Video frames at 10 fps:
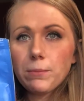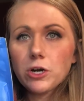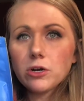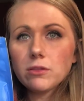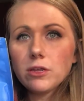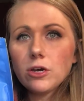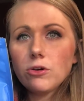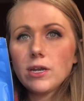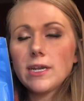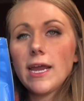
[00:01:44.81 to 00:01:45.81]
per
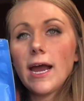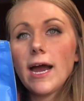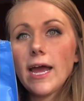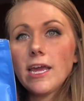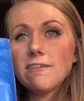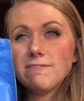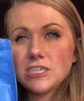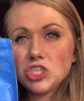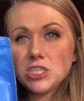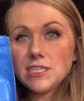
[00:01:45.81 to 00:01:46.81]
load in a high
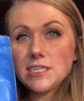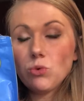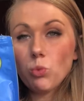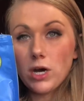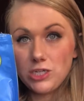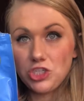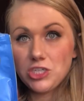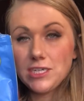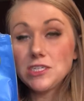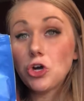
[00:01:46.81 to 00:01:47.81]
efficiency washer
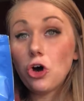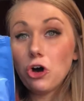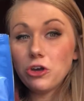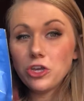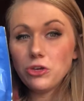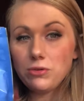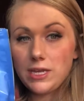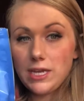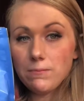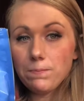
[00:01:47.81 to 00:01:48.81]
is all you
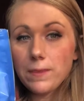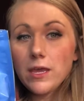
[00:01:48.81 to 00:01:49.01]
need.